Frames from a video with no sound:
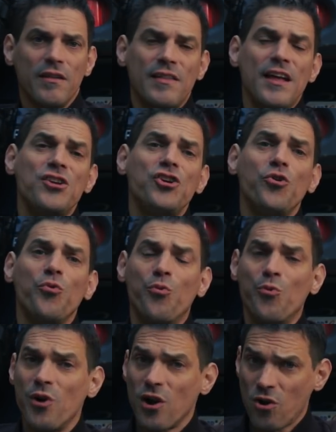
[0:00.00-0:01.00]
Then you
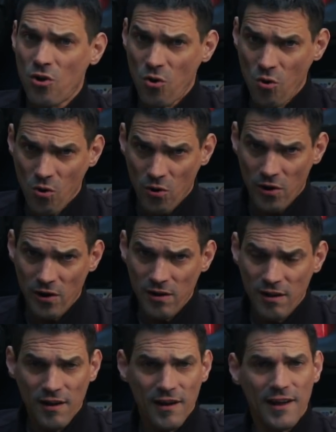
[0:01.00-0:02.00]

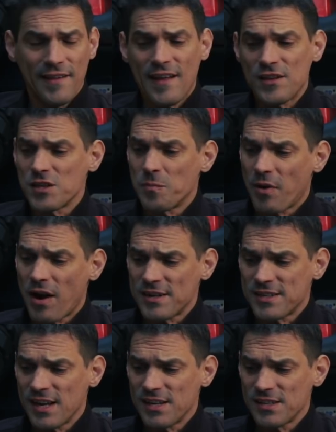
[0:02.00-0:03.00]
record, and that's the
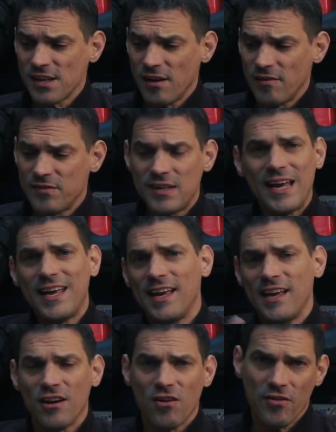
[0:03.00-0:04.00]
process of
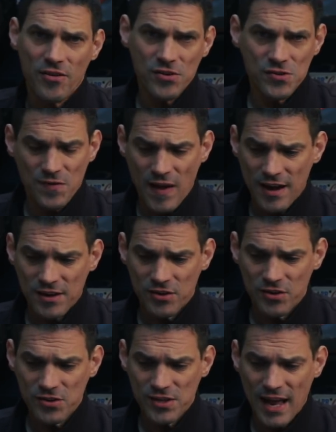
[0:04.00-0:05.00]
taking in all those
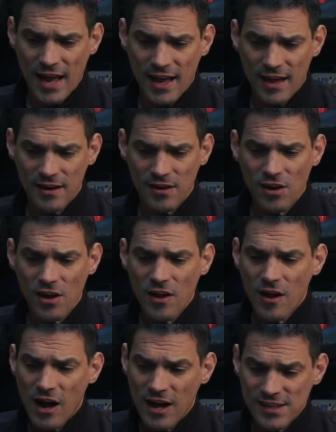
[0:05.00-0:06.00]
factors and
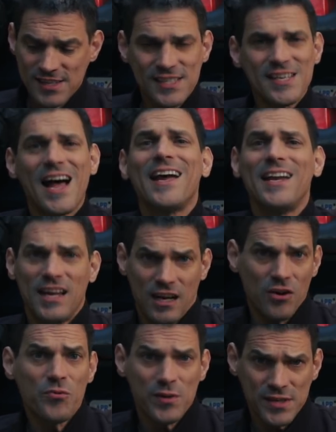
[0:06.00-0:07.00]

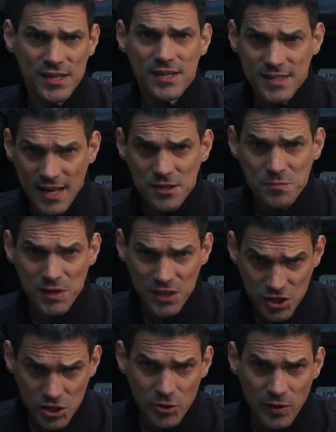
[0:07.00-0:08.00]
assigning a risk
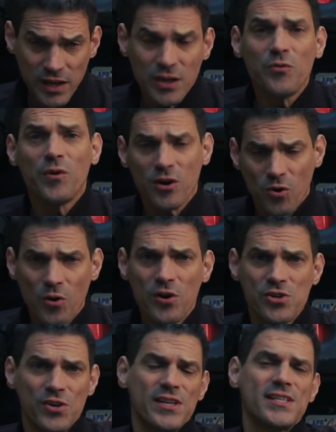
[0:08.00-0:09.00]
assessment to it,
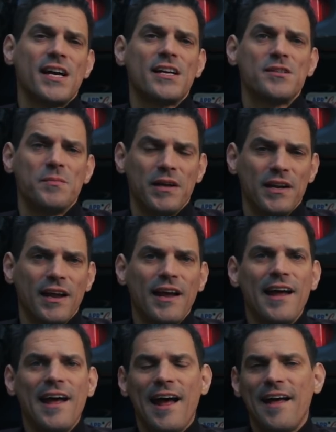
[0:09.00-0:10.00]
record your assessment.
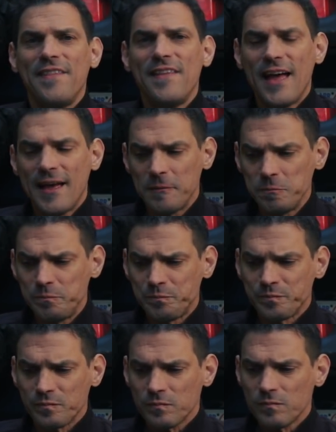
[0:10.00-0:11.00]
And then
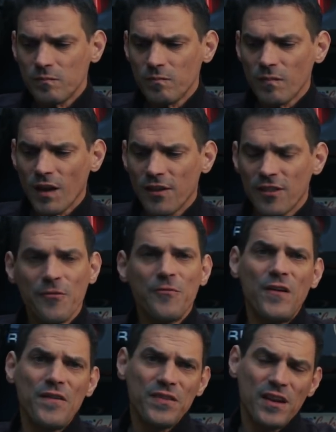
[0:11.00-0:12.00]
the
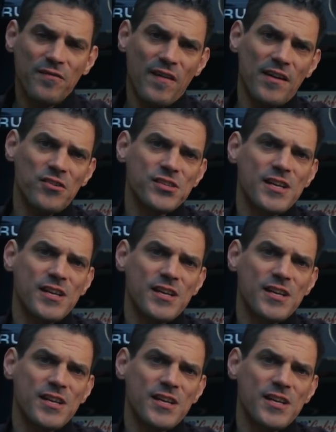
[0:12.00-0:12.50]
5th and final